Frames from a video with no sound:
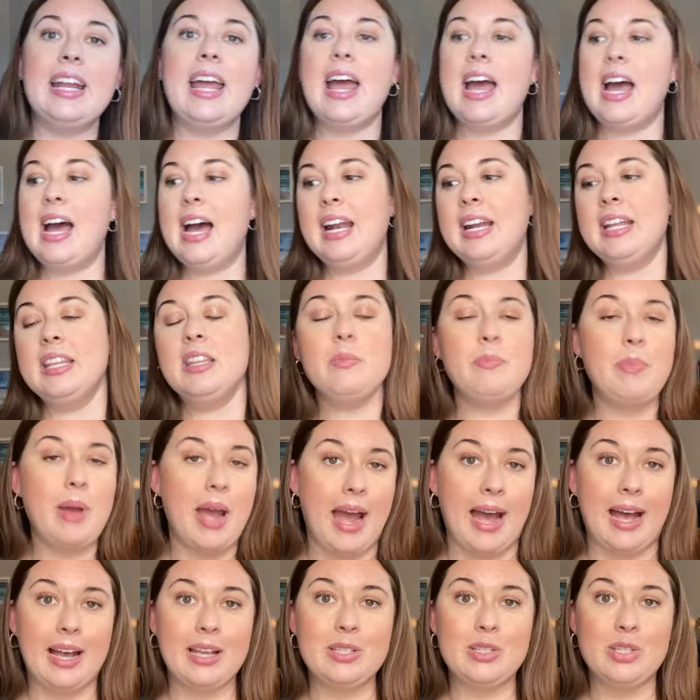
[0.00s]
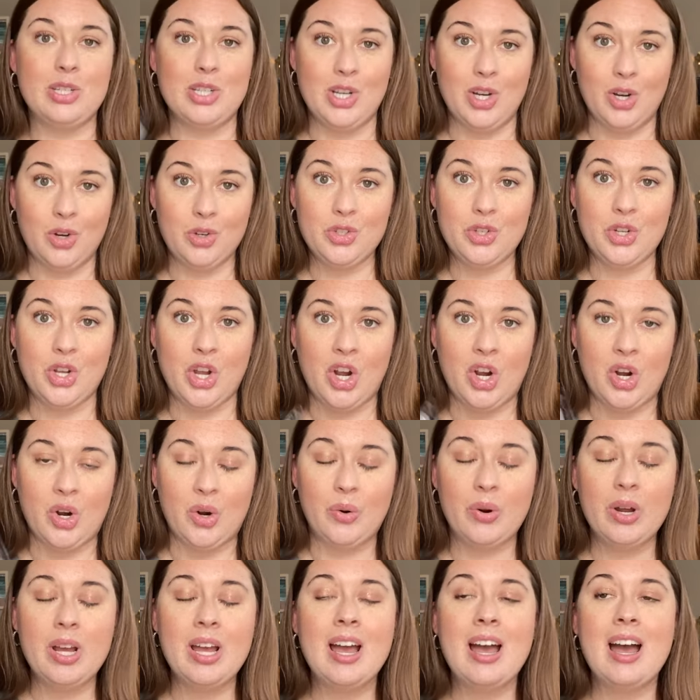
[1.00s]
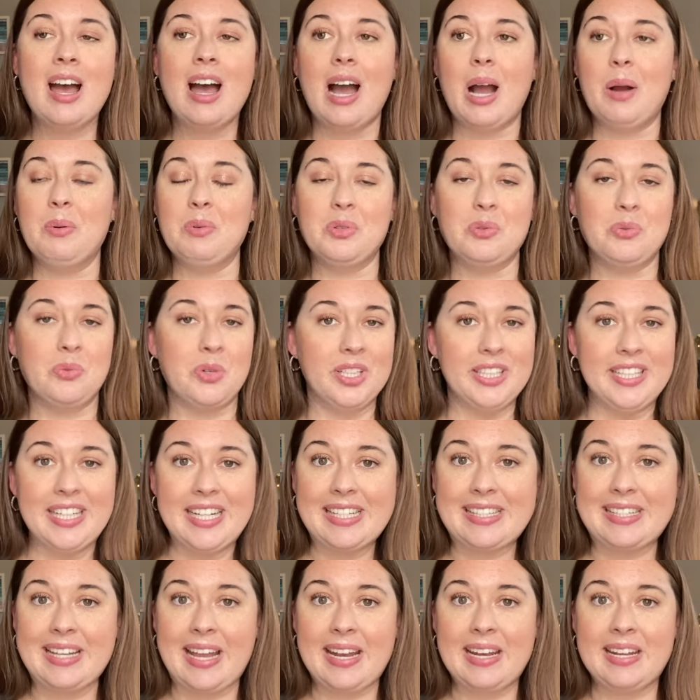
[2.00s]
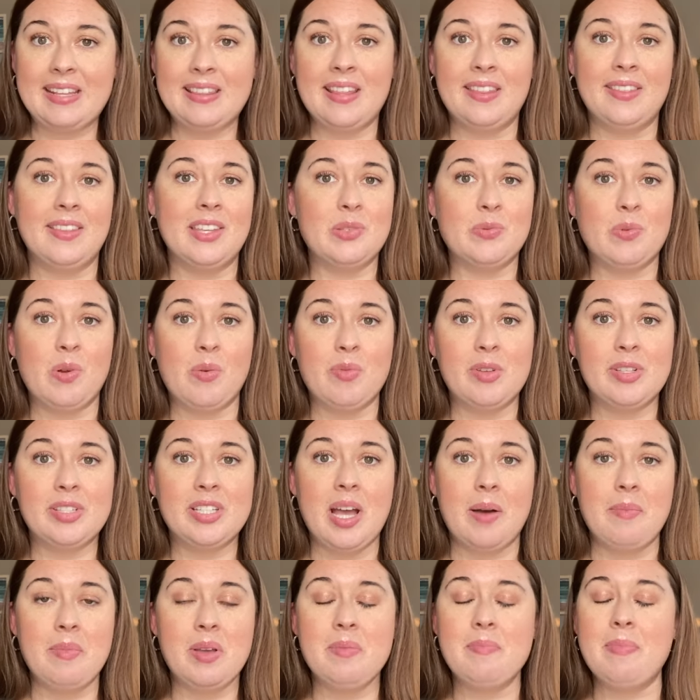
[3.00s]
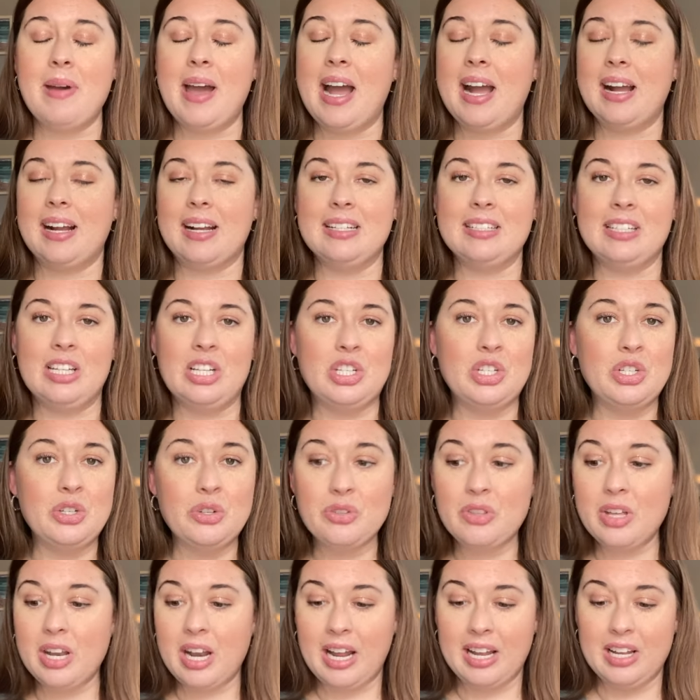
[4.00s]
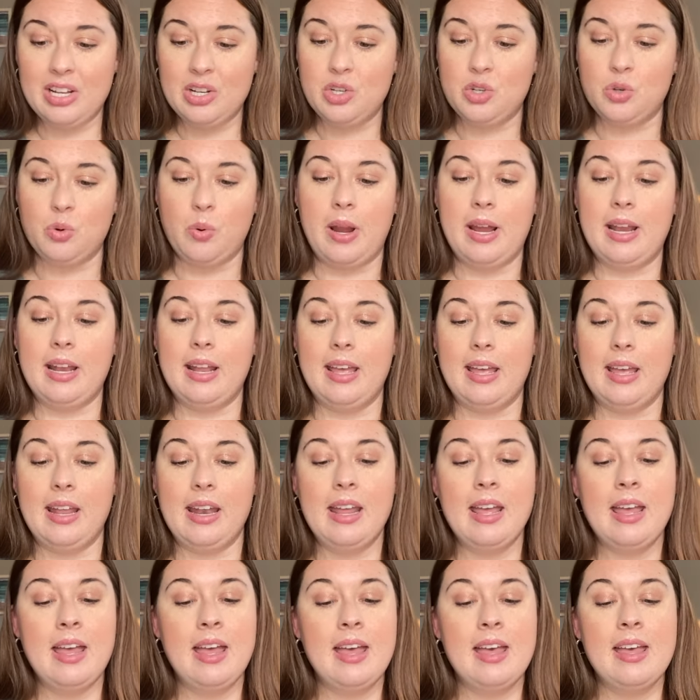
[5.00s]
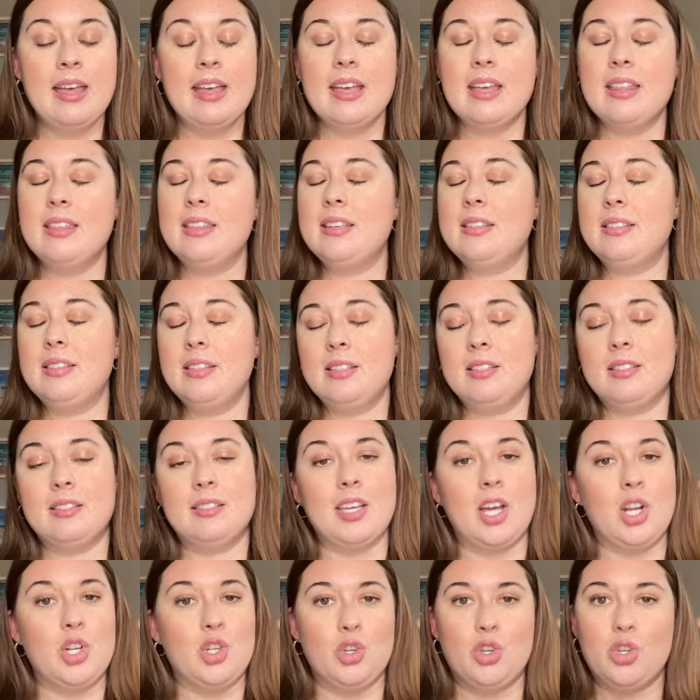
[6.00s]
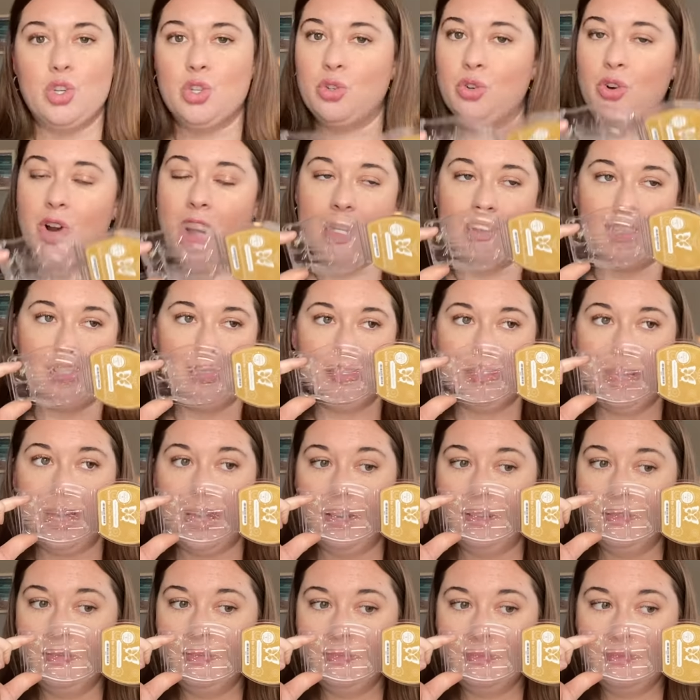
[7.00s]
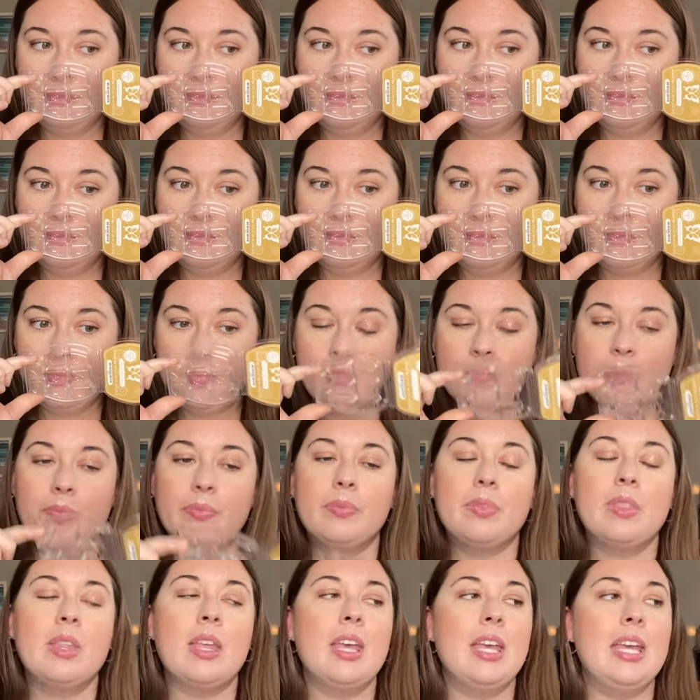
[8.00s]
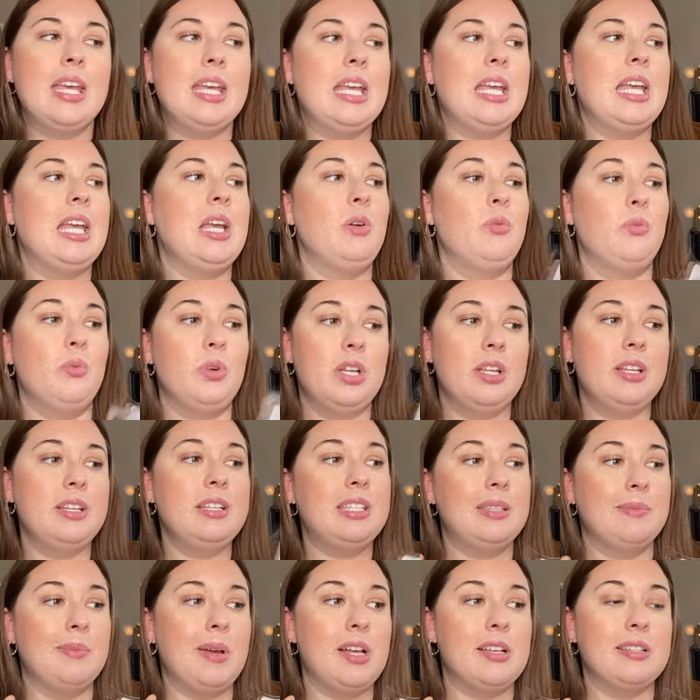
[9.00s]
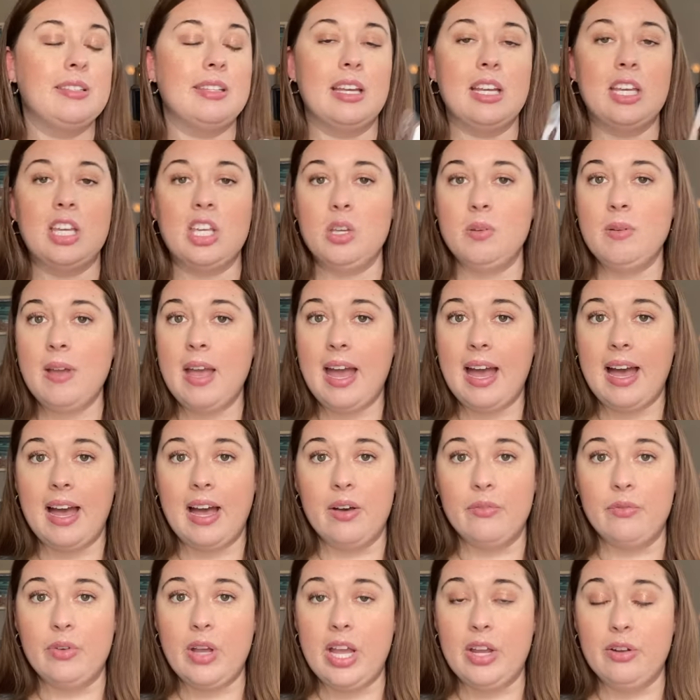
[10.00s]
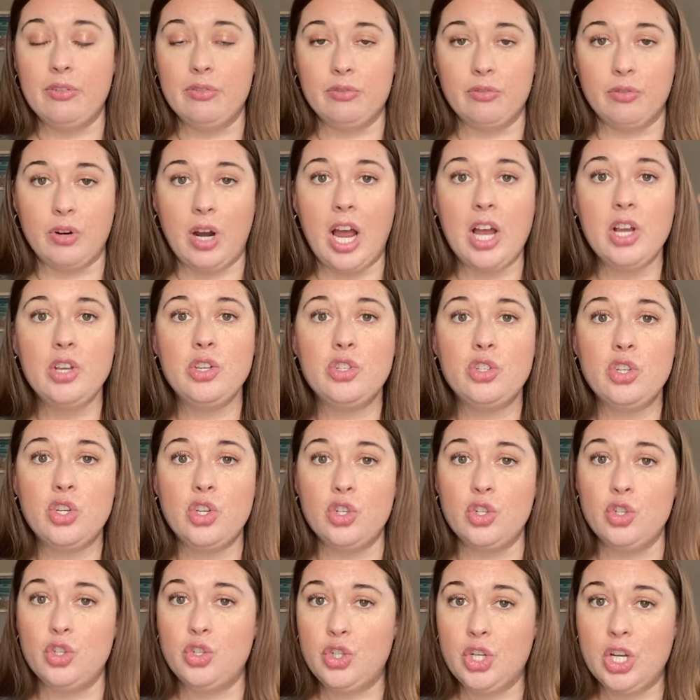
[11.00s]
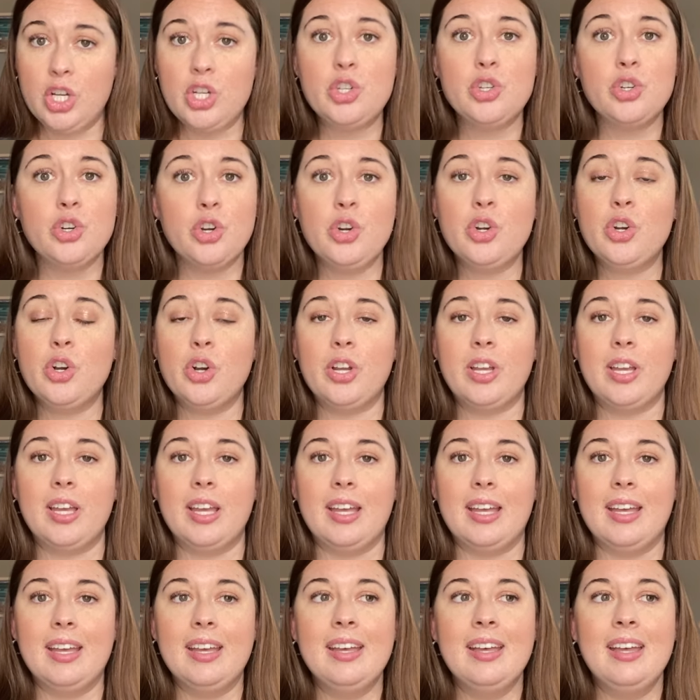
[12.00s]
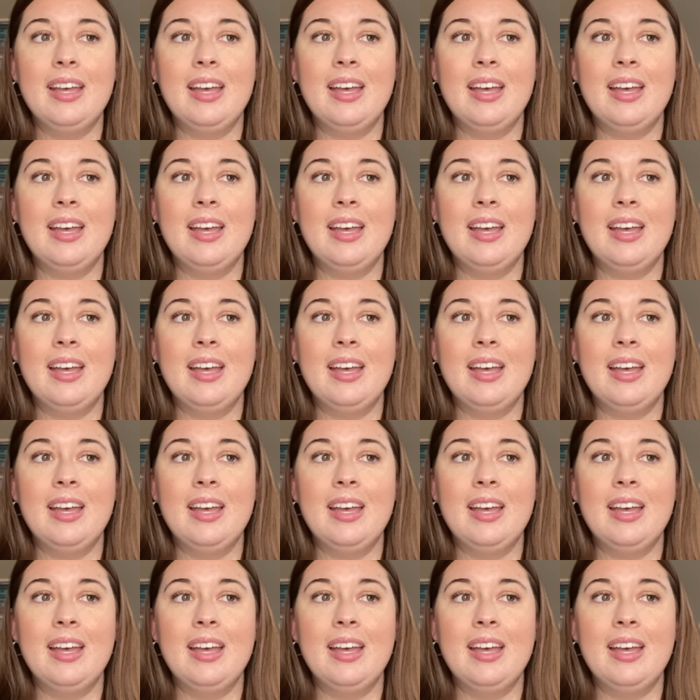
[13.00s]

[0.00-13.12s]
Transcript: had in the past years ago. I was really excited that this one was coming back because I knew that I enjoyed it. This is such a strong scent. It really smells like you have a fresh ginger cookie